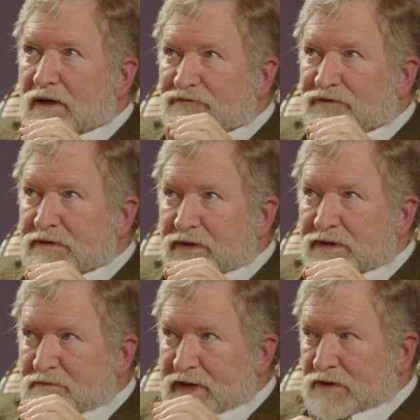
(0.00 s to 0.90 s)
very
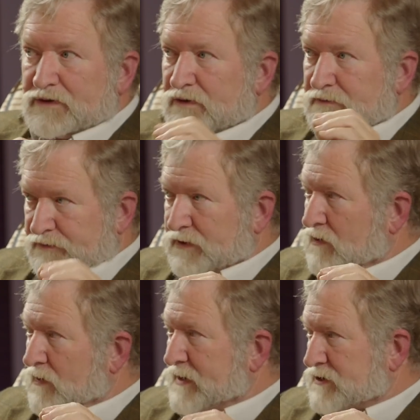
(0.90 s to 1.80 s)
much back to the
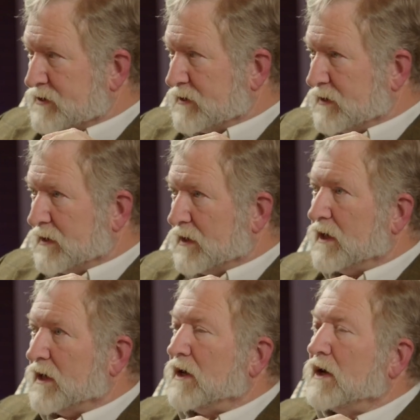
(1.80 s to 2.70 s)
question.
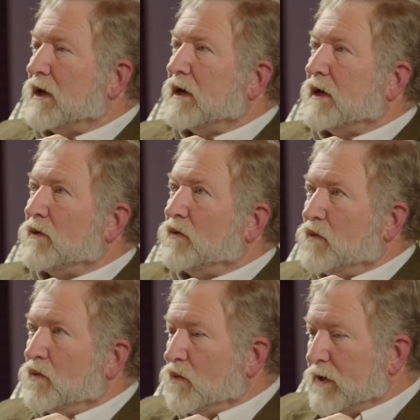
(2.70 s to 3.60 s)

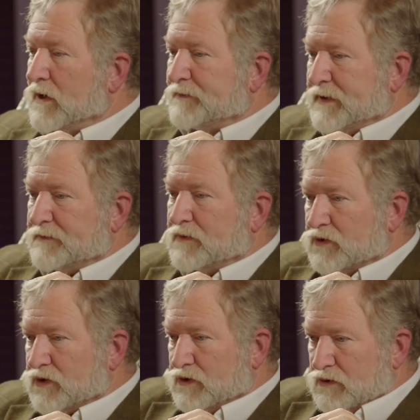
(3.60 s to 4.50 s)
Will people
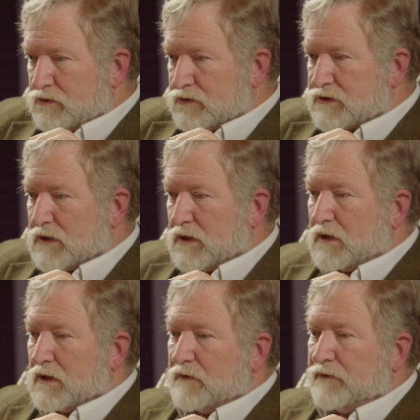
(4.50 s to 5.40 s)
use
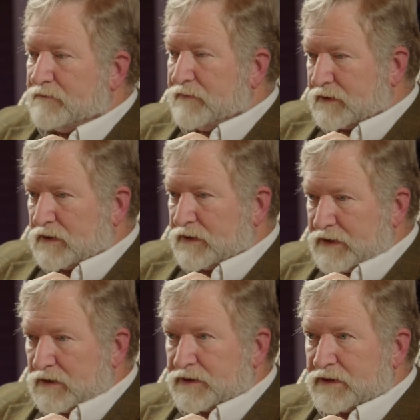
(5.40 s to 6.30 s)
the mental
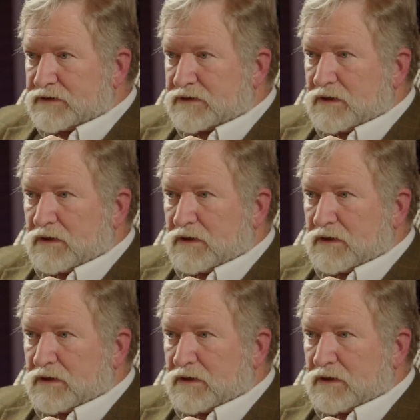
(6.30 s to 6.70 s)
illness